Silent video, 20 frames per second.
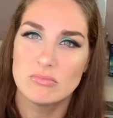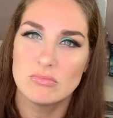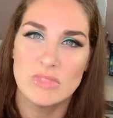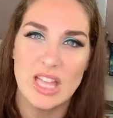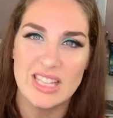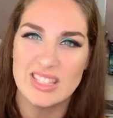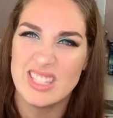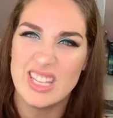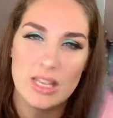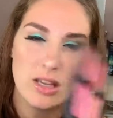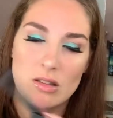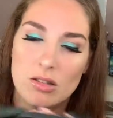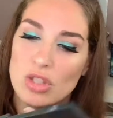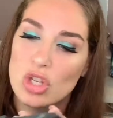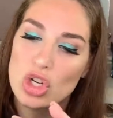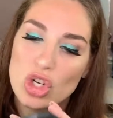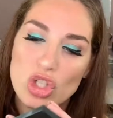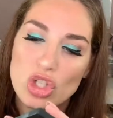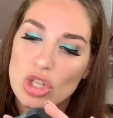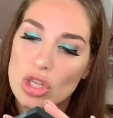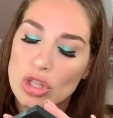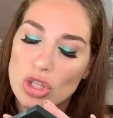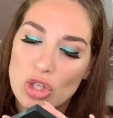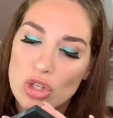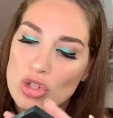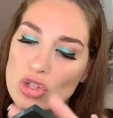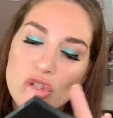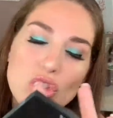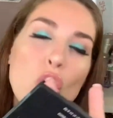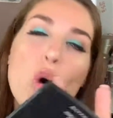That's it.
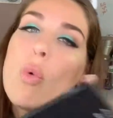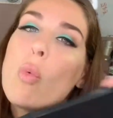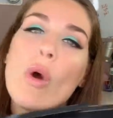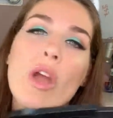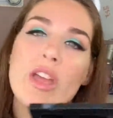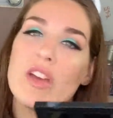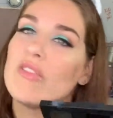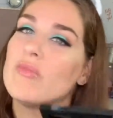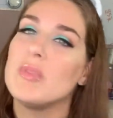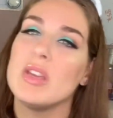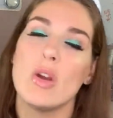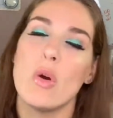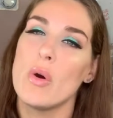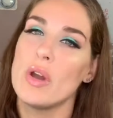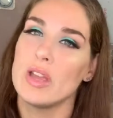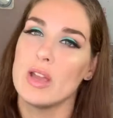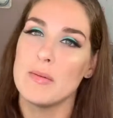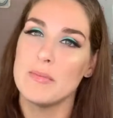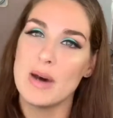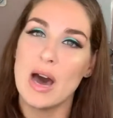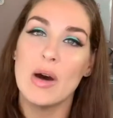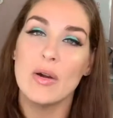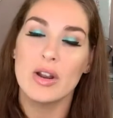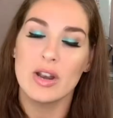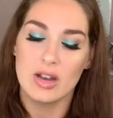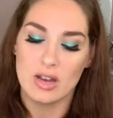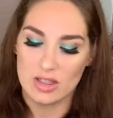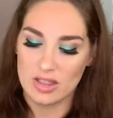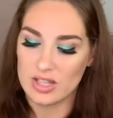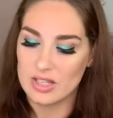There's no way of me going about
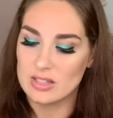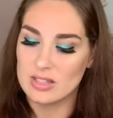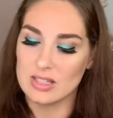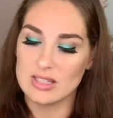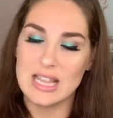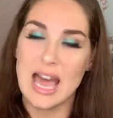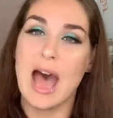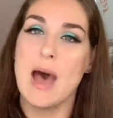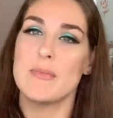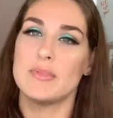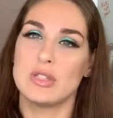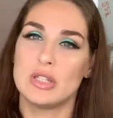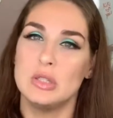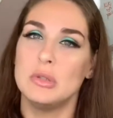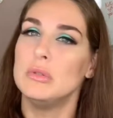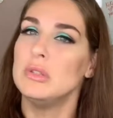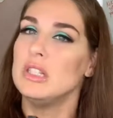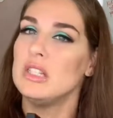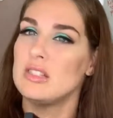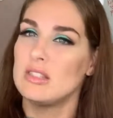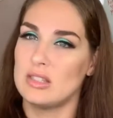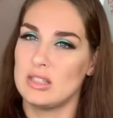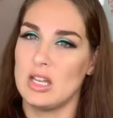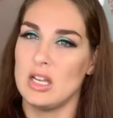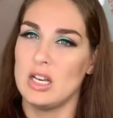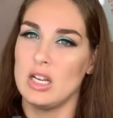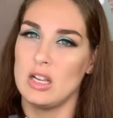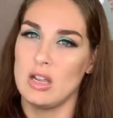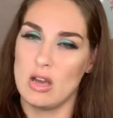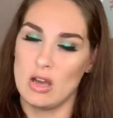it. This is absolutely
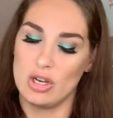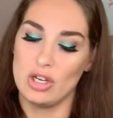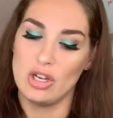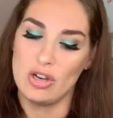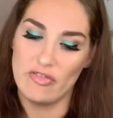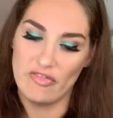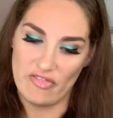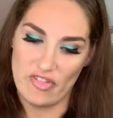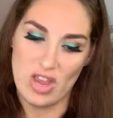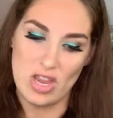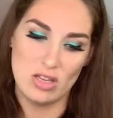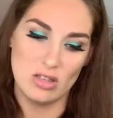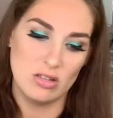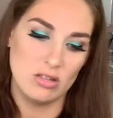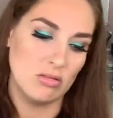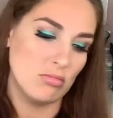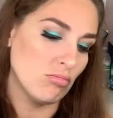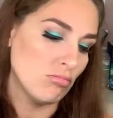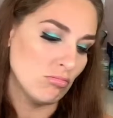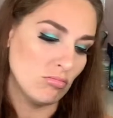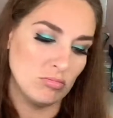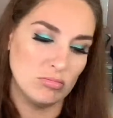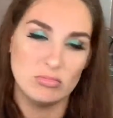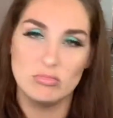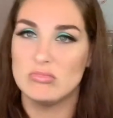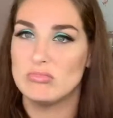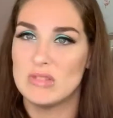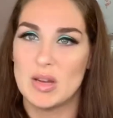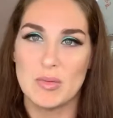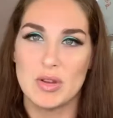stunning on your face.
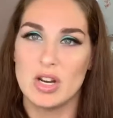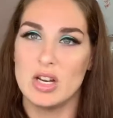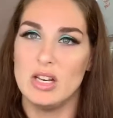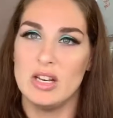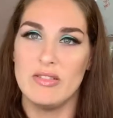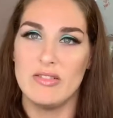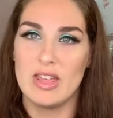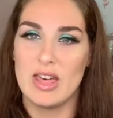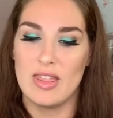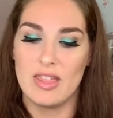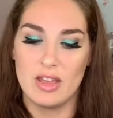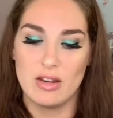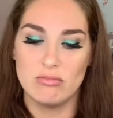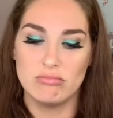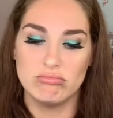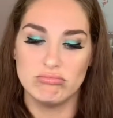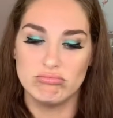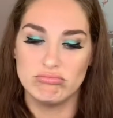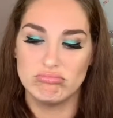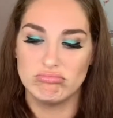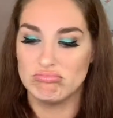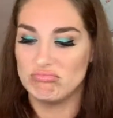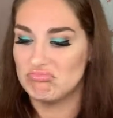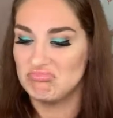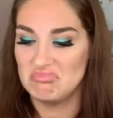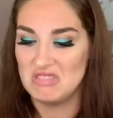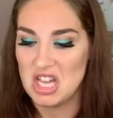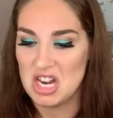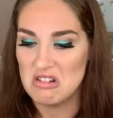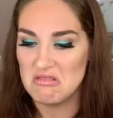I'm gonna leave that there.
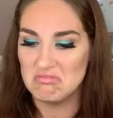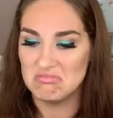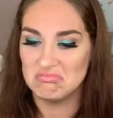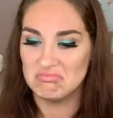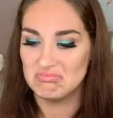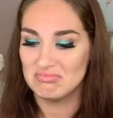Done.